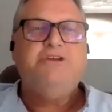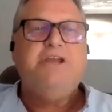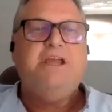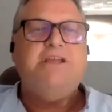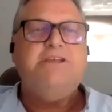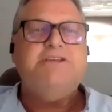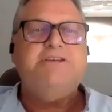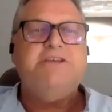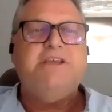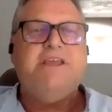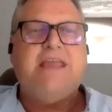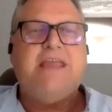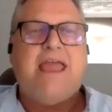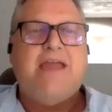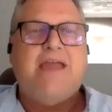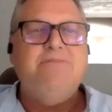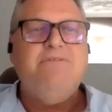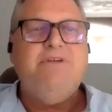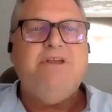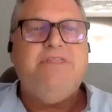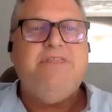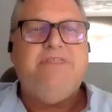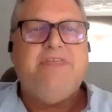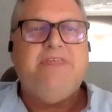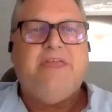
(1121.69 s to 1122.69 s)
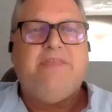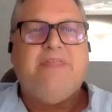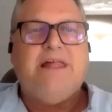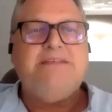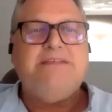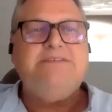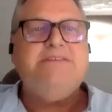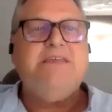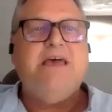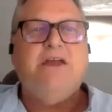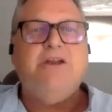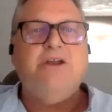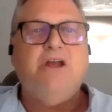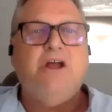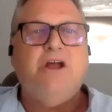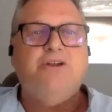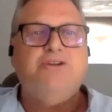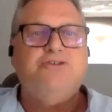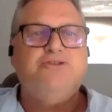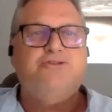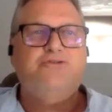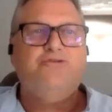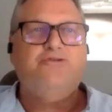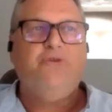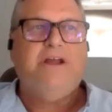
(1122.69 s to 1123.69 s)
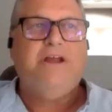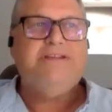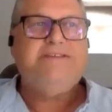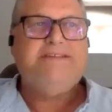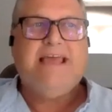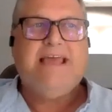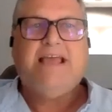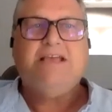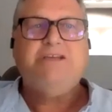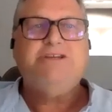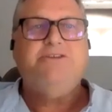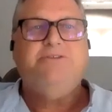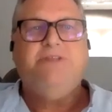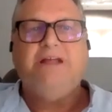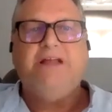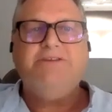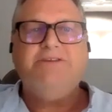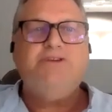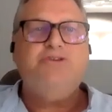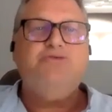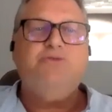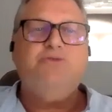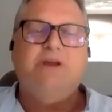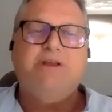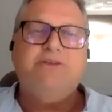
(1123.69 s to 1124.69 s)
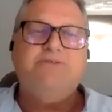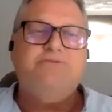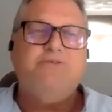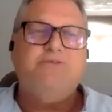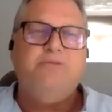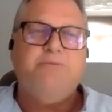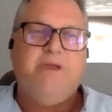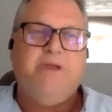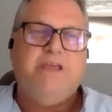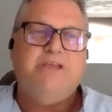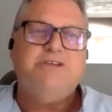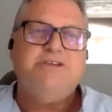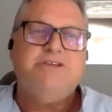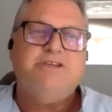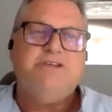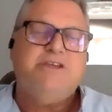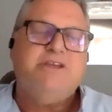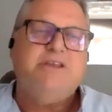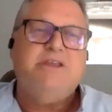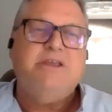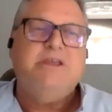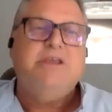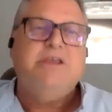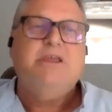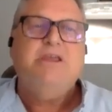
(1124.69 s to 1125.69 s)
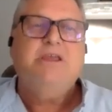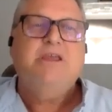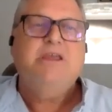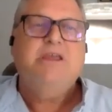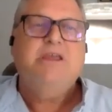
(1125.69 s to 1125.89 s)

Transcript: We're changing everything. That's not a transaction. That's a transformation.